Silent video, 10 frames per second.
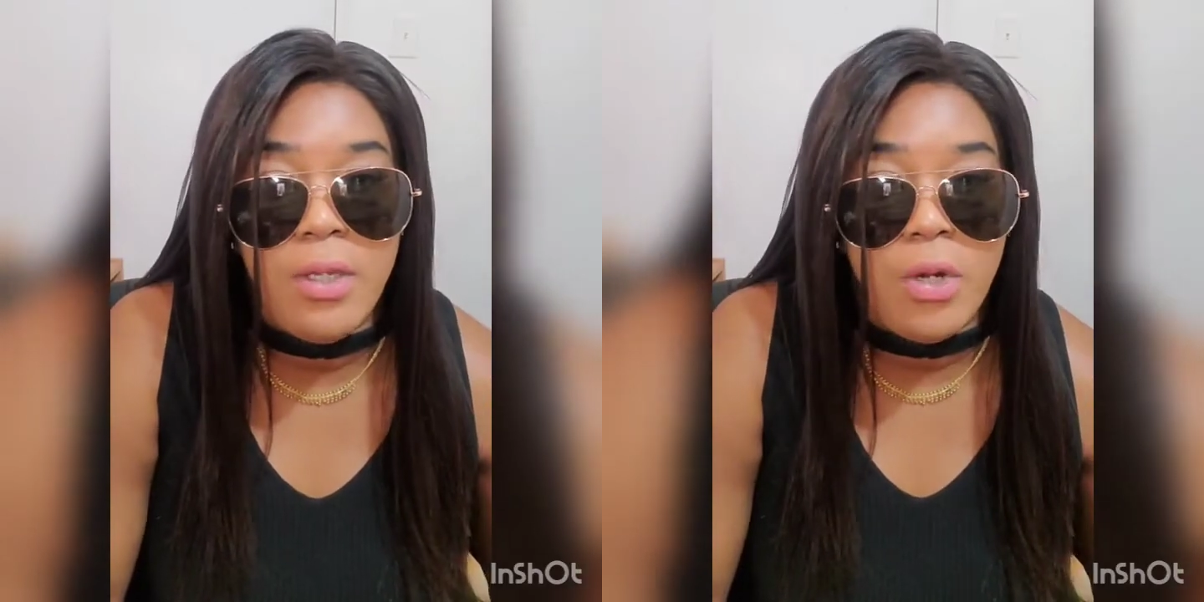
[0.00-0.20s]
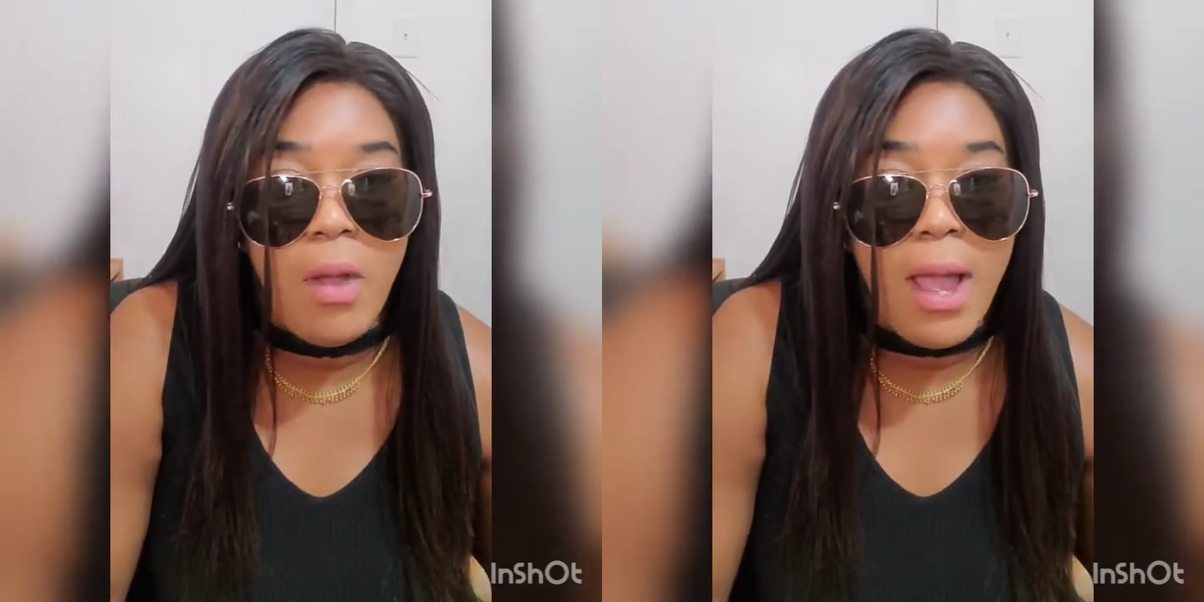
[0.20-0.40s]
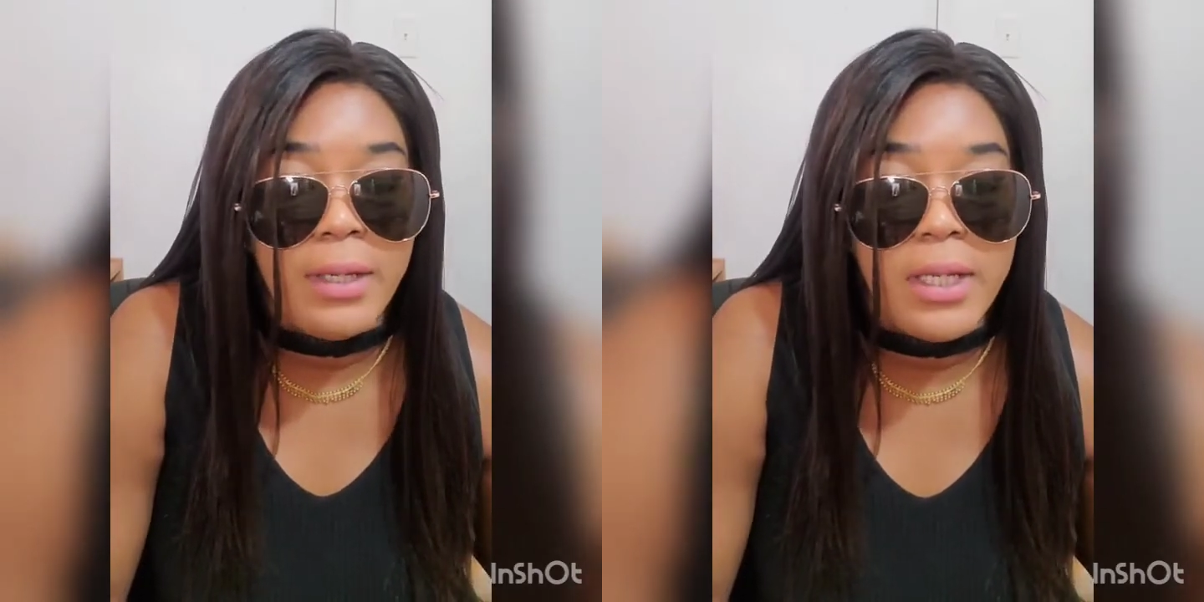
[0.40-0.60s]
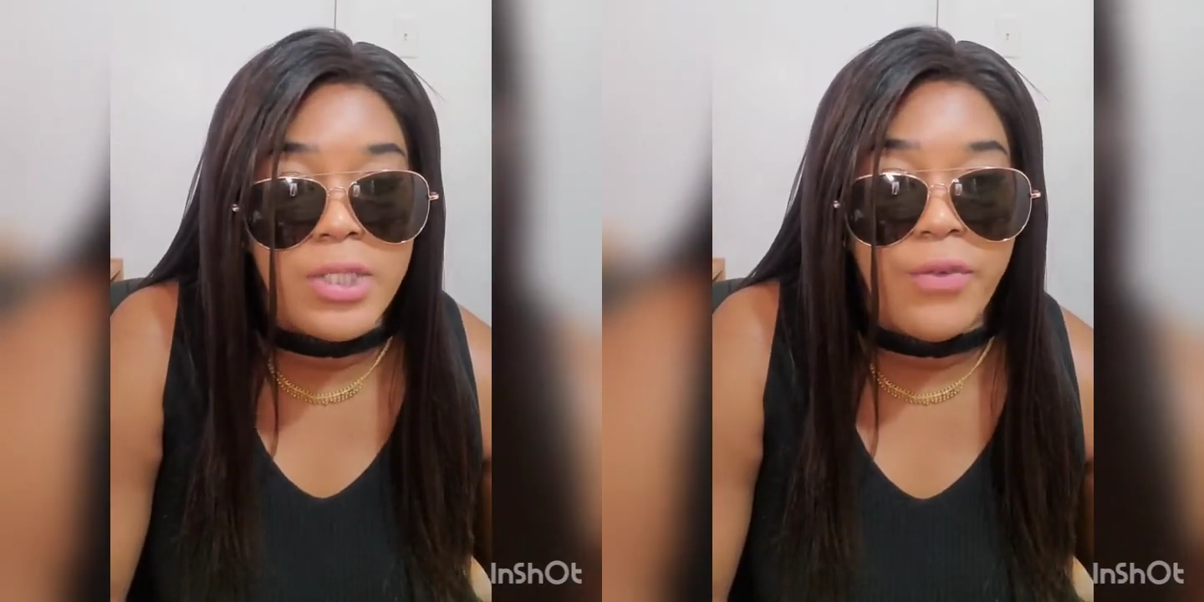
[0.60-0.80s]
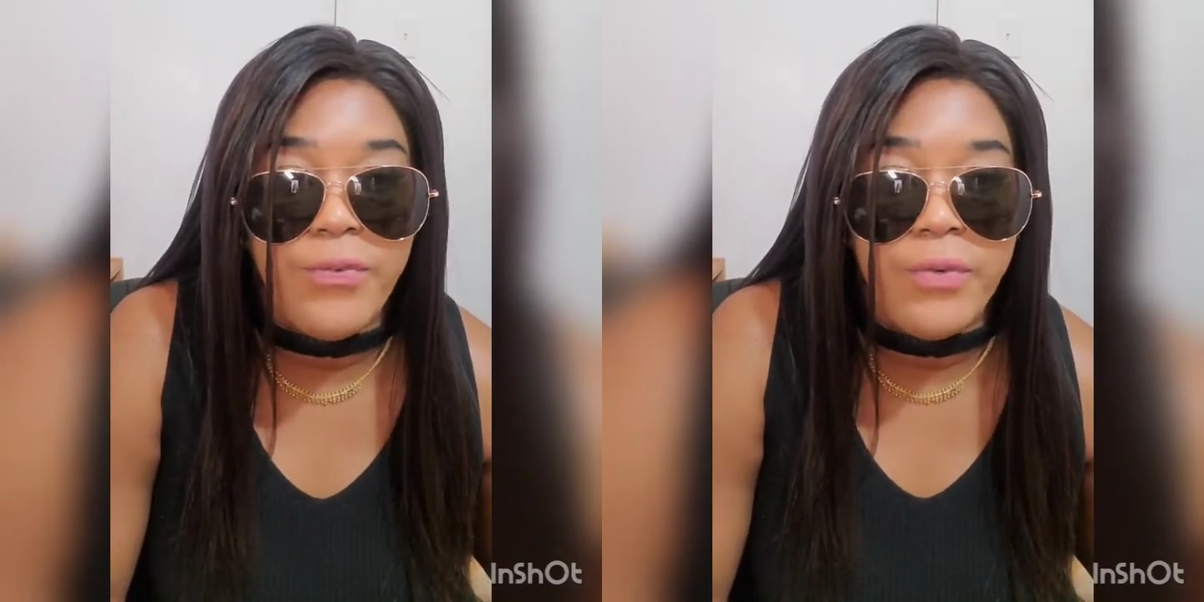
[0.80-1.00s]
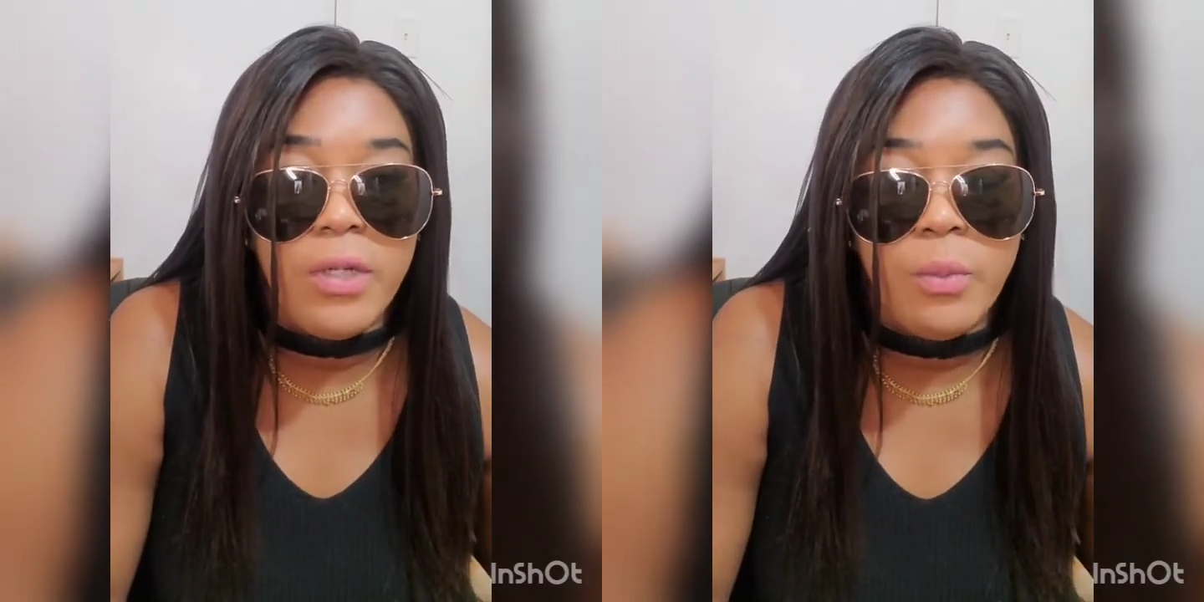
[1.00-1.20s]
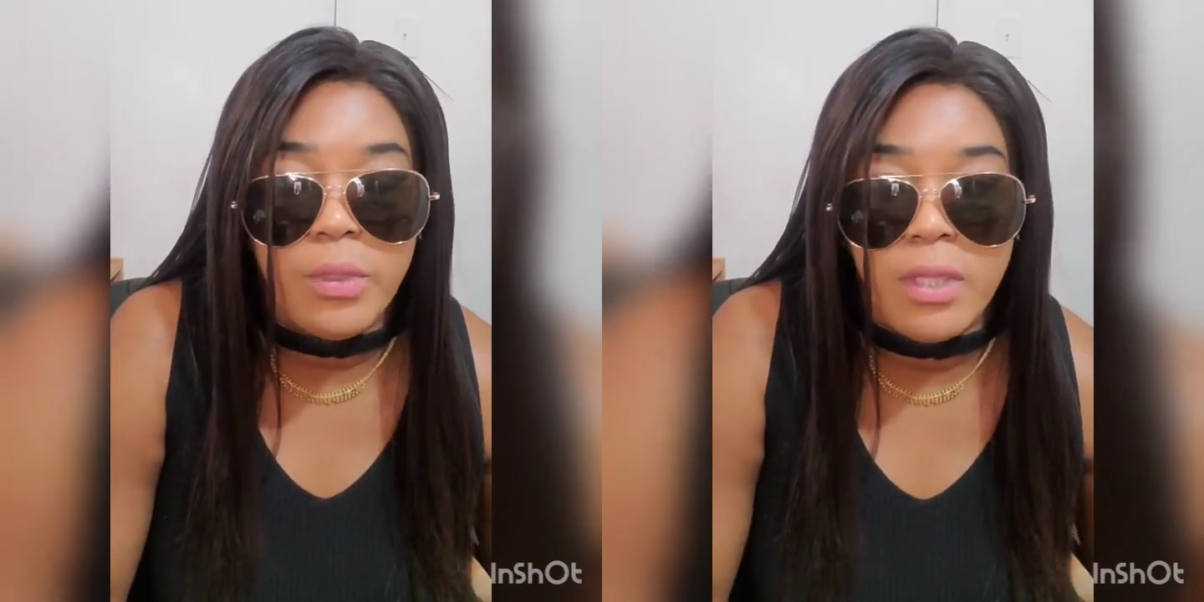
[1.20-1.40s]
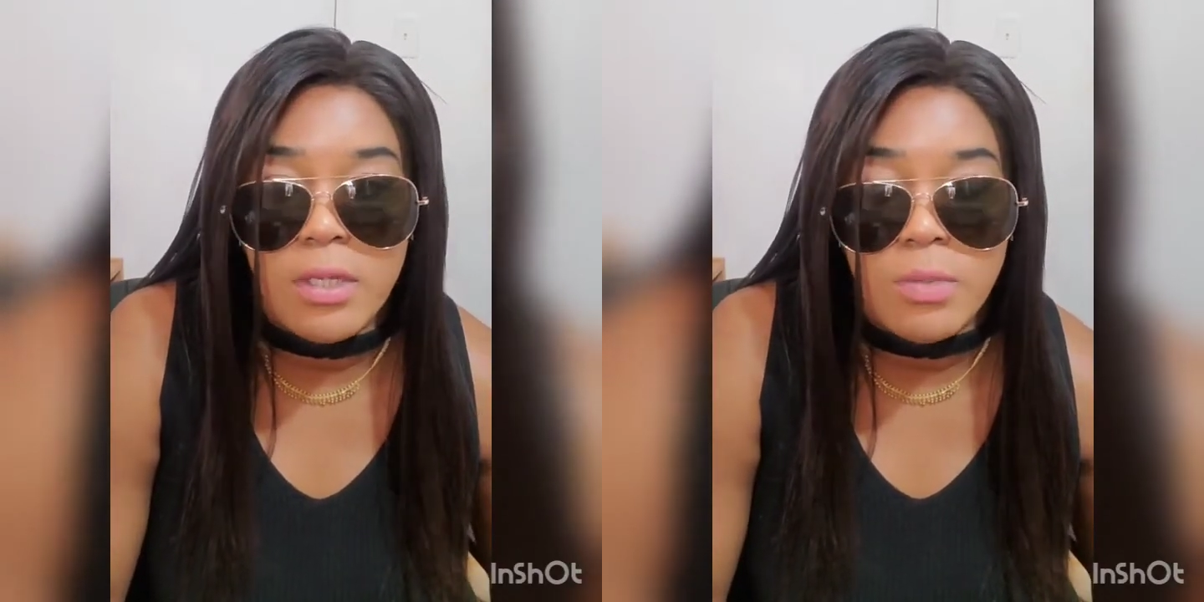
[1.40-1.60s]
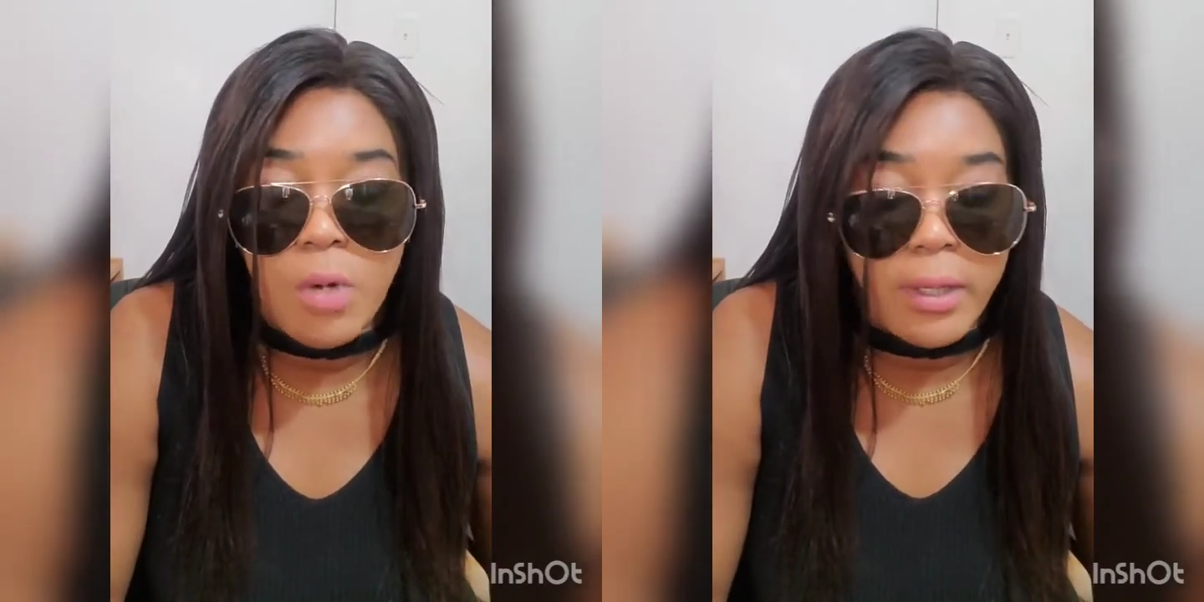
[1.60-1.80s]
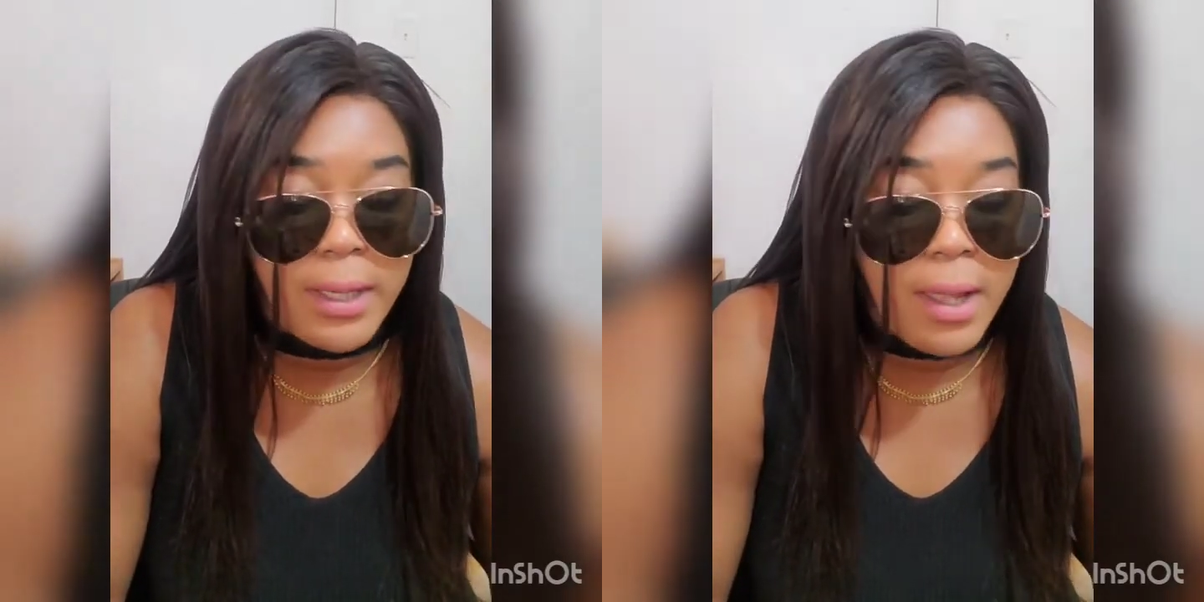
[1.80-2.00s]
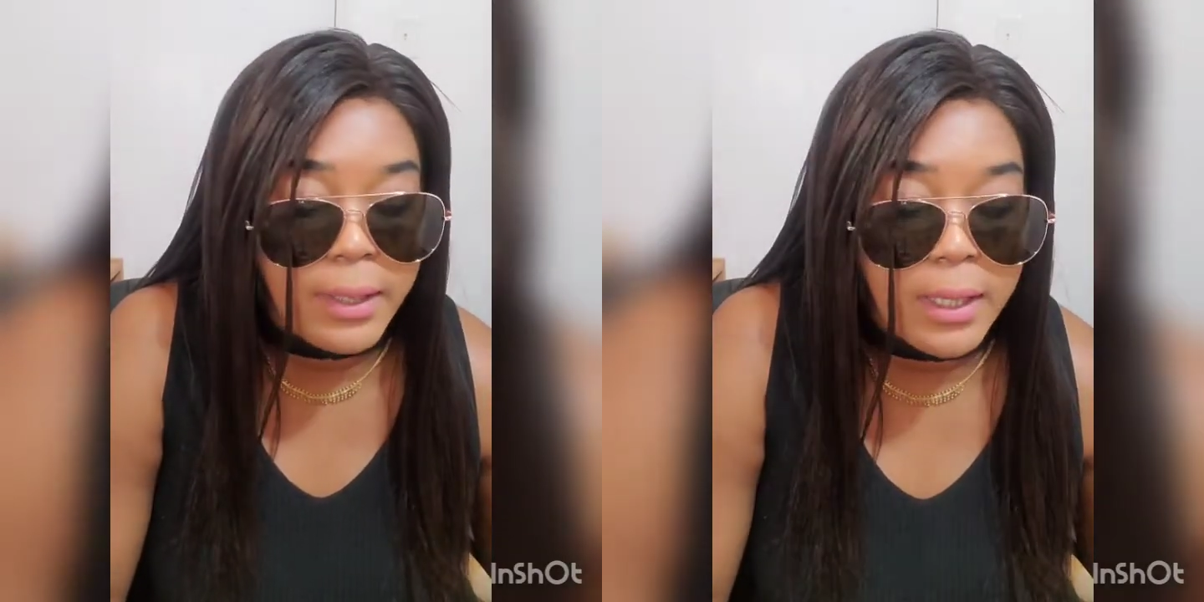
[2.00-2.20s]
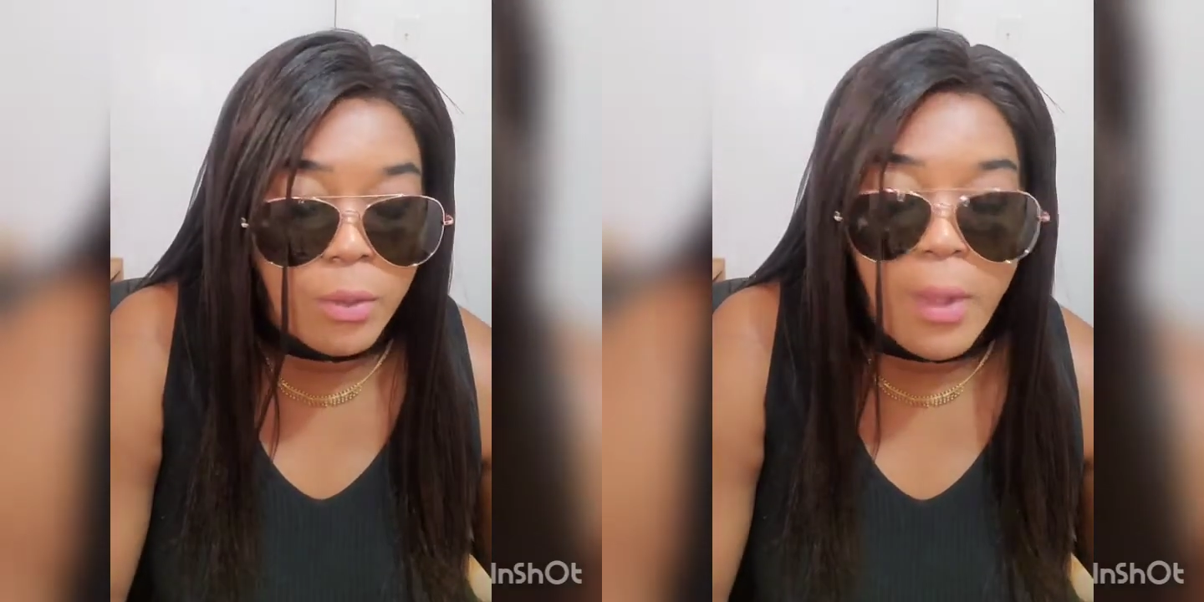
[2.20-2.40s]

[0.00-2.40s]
you know how to get your foot within this market how to get it